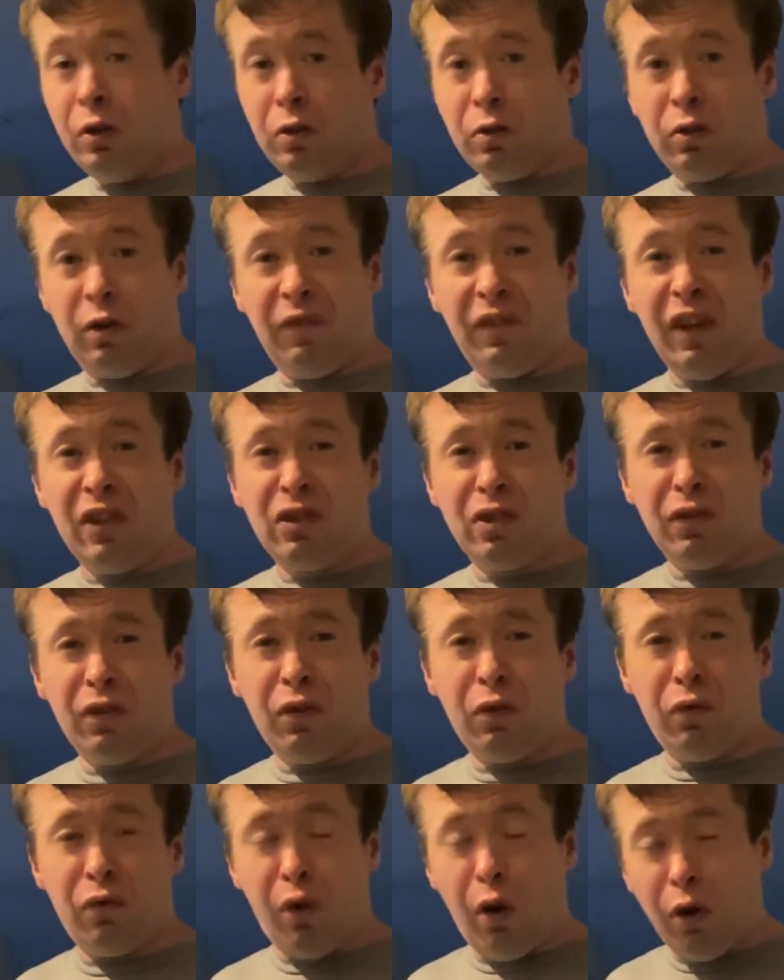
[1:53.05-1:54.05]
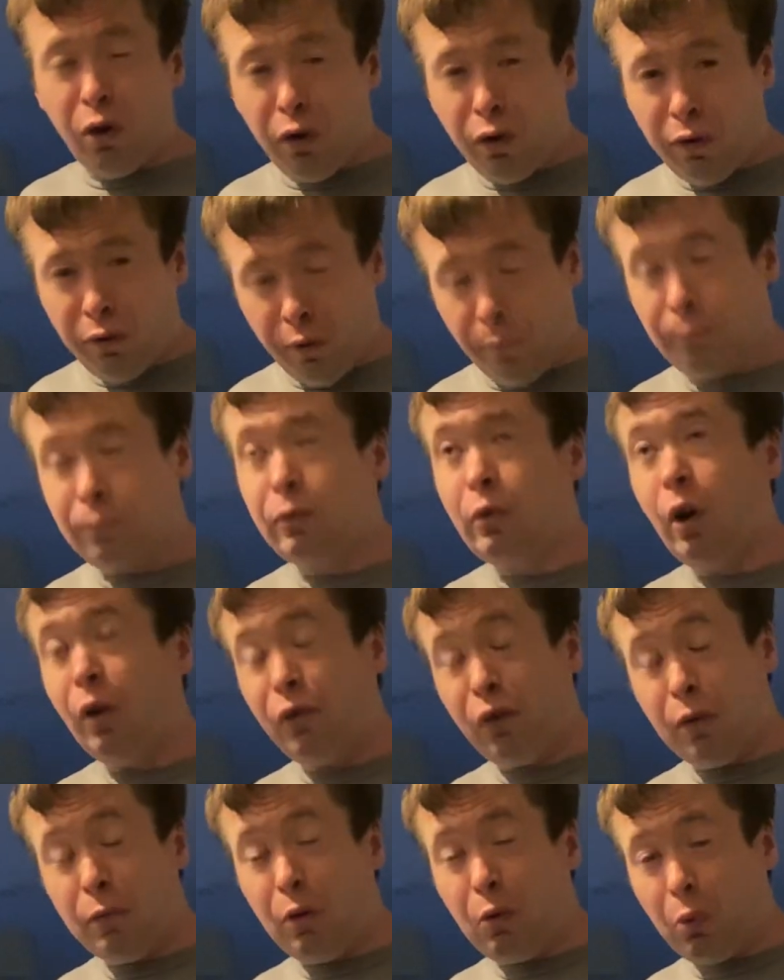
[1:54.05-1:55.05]
Convention of
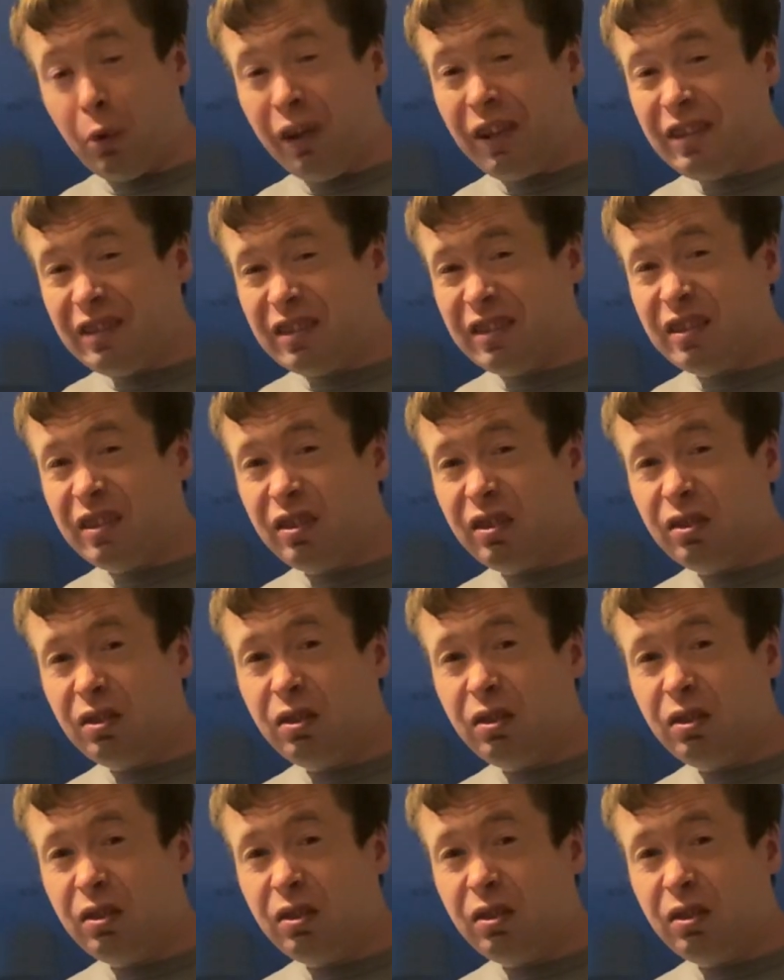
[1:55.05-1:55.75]
Human Rights.